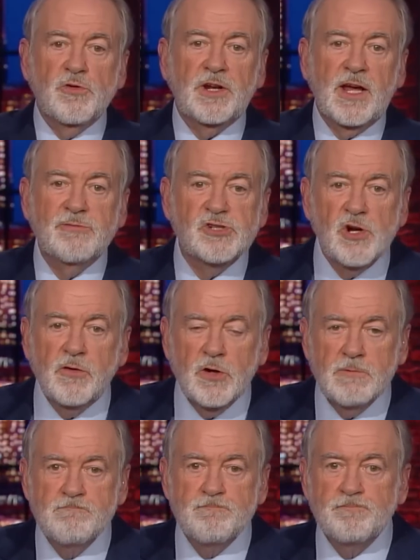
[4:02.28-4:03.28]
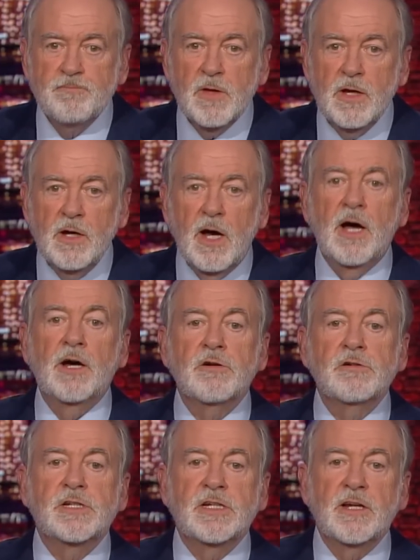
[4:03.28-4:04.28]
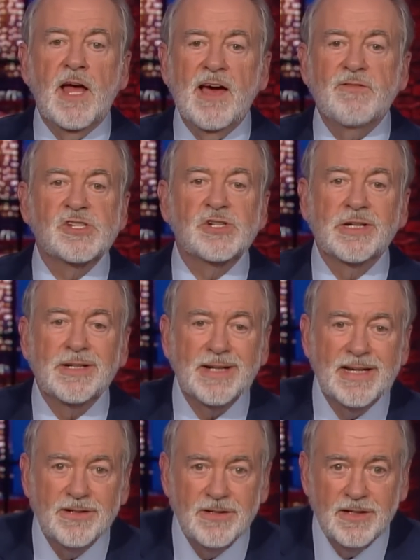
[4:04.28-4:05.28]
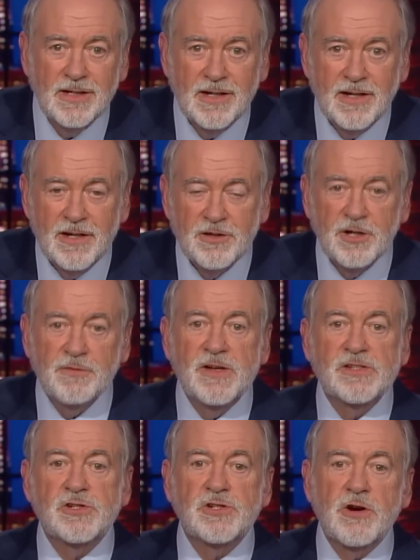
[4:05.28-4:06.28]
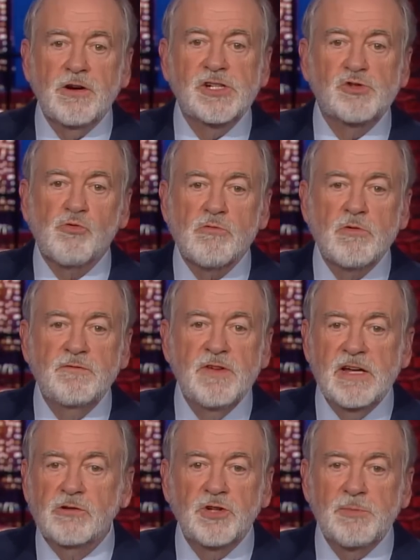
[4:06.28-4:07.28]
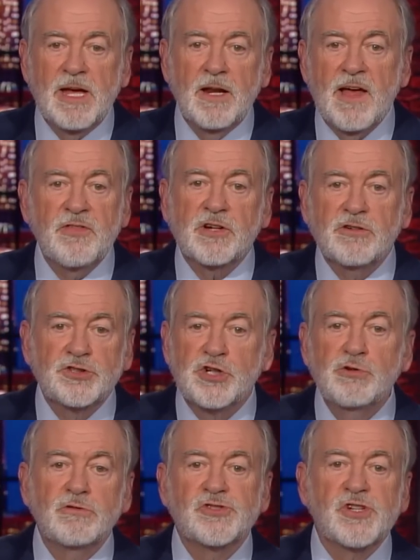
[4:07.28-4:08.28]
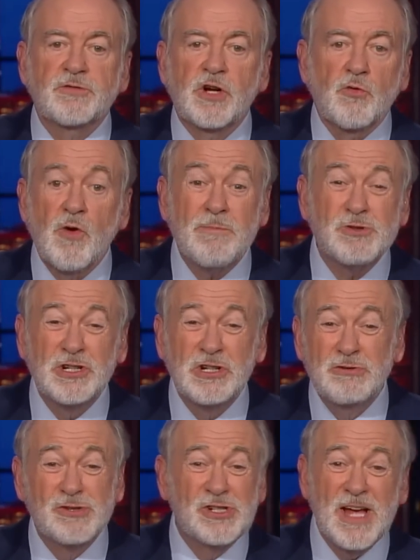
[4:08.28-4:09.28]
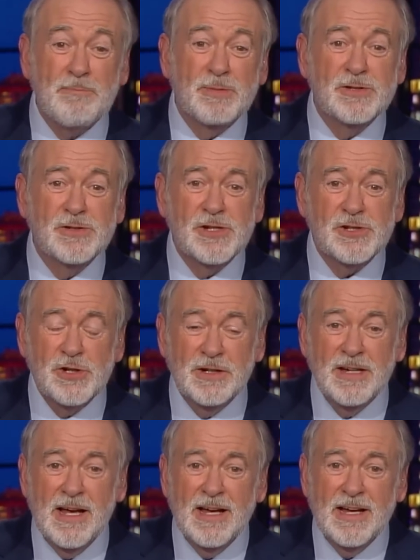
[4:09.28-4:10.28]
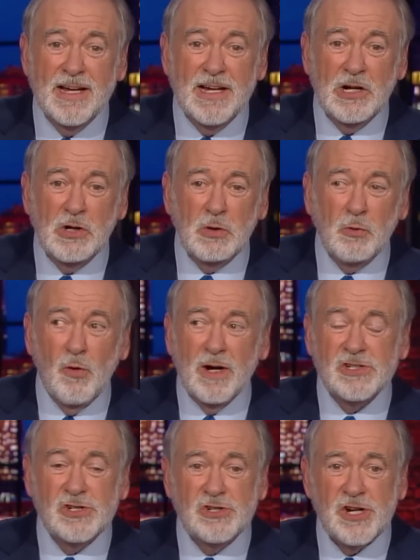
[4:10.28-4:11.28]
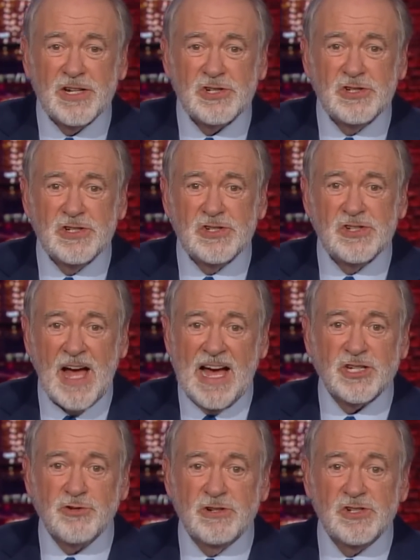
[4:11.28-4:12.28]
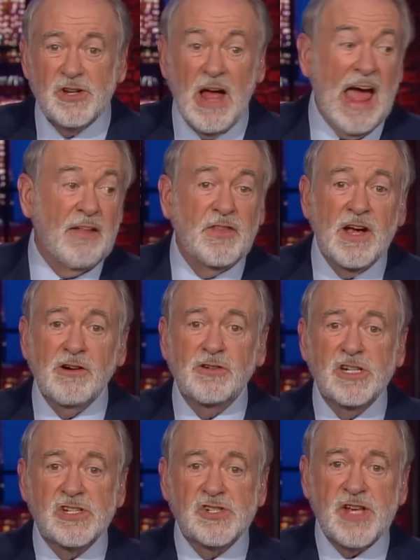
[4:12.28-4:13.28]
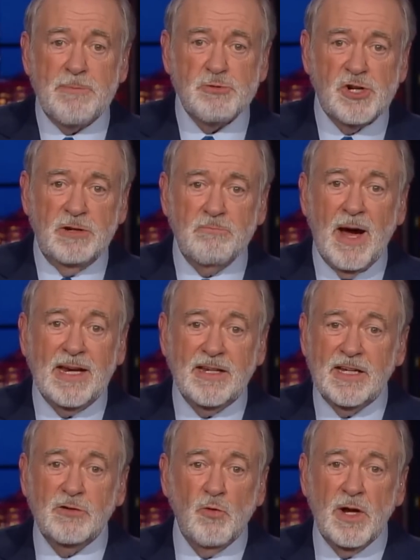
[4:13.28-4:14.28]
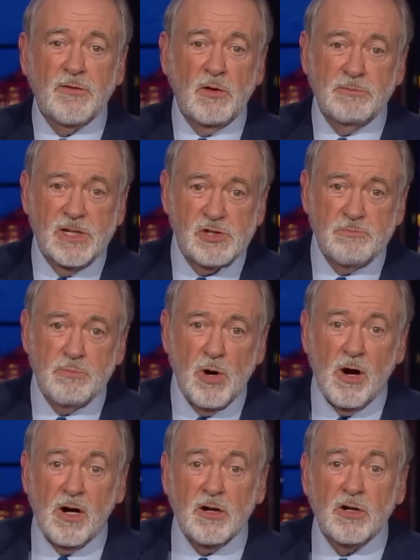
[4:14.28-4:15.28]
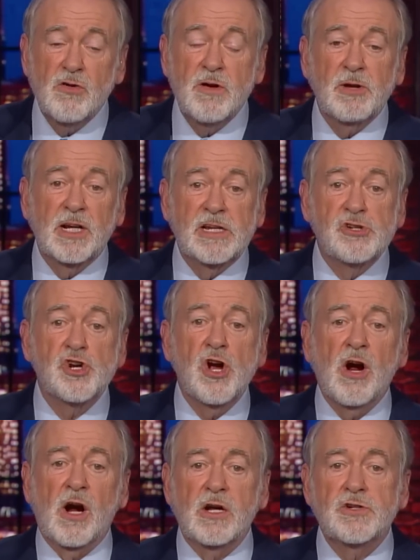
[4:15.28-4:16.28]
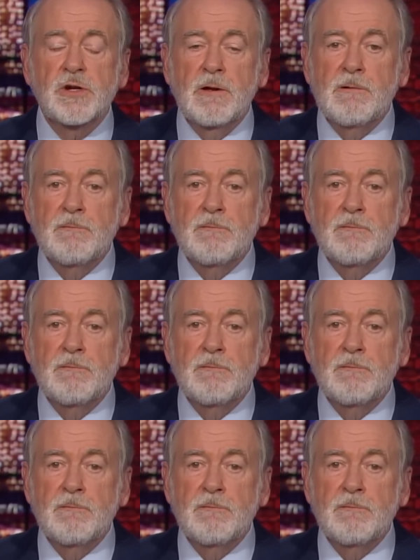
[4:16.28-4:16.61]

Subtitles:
the day was over, Hunter didn't have his little deal. The defense attorneys were revealed to be unethical tools of corruption whose deposition was just disastrous, and their deception might get one of them disbarred or criminally charged.